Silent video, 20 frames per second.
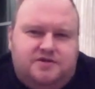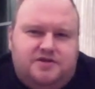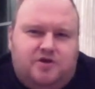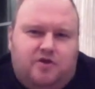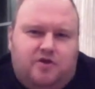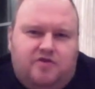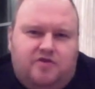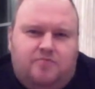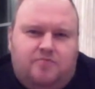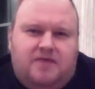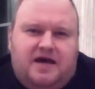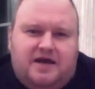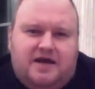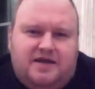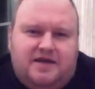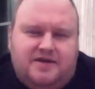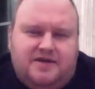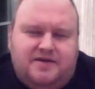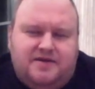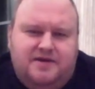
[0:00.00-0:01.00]
on the
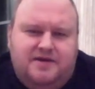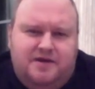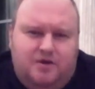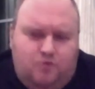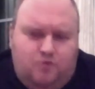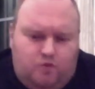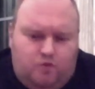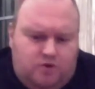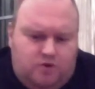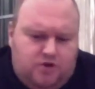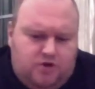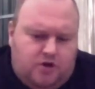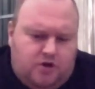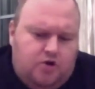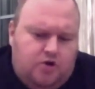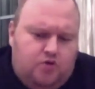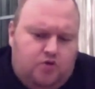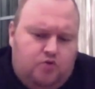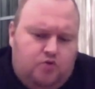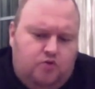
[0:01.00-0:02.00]
market. We will not
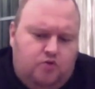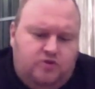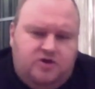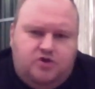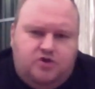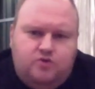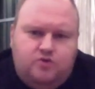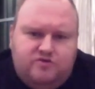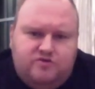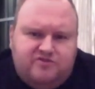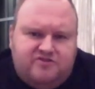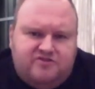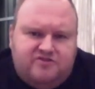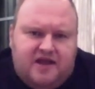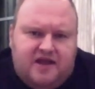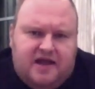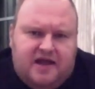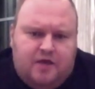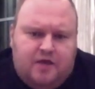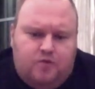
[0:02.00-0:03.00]
know who the users
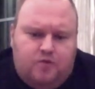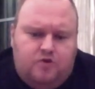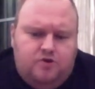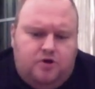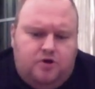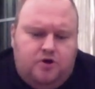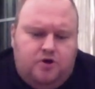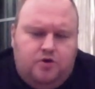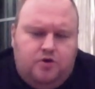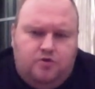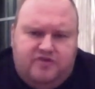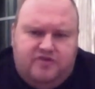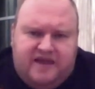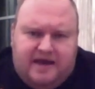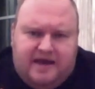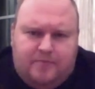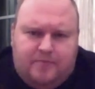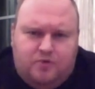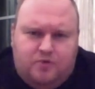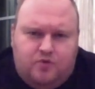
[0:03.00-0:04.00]
are, we will not know their
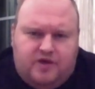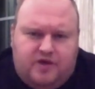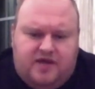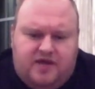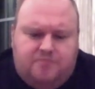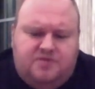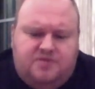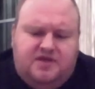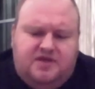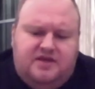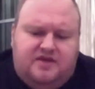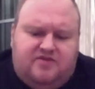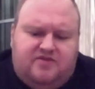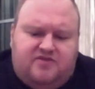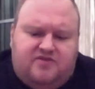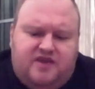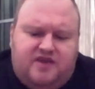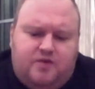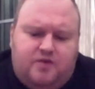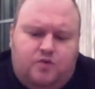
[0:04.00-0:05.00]
upload
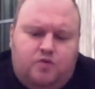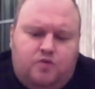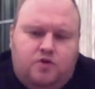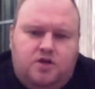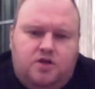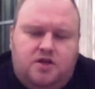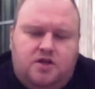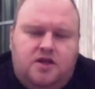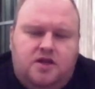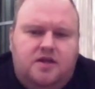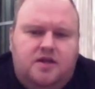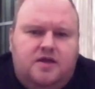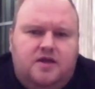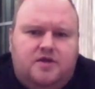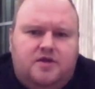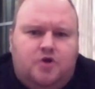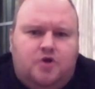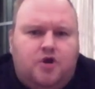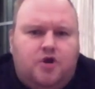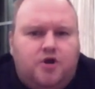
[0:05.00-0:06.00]
IPs, and we will
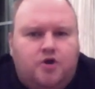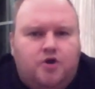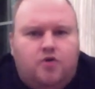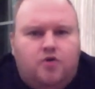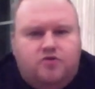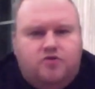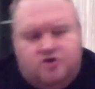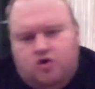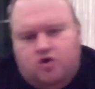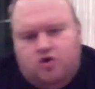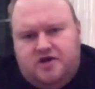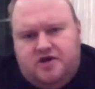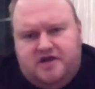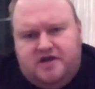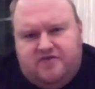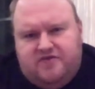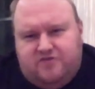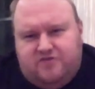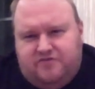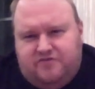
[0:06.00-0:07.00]
not know the
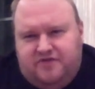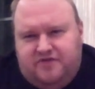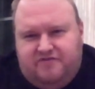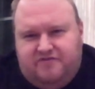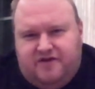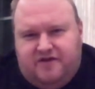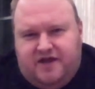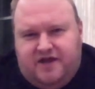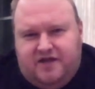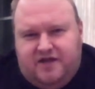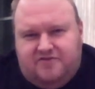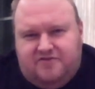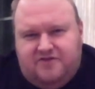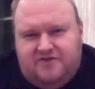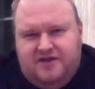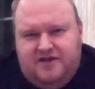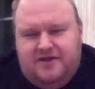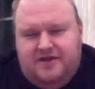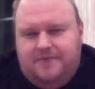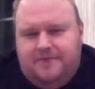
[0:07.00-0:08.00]
contents of their
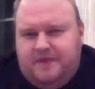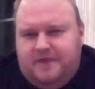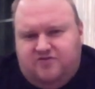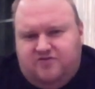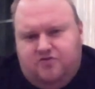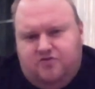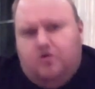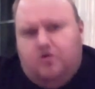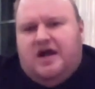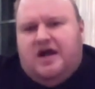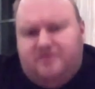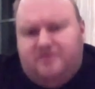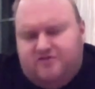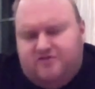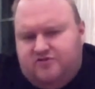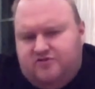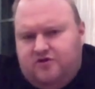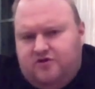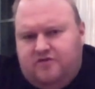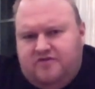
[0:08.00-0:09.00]
files. There's no other
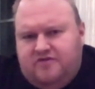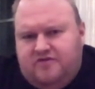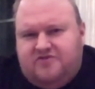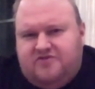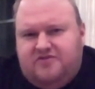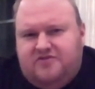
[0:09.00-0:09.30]
service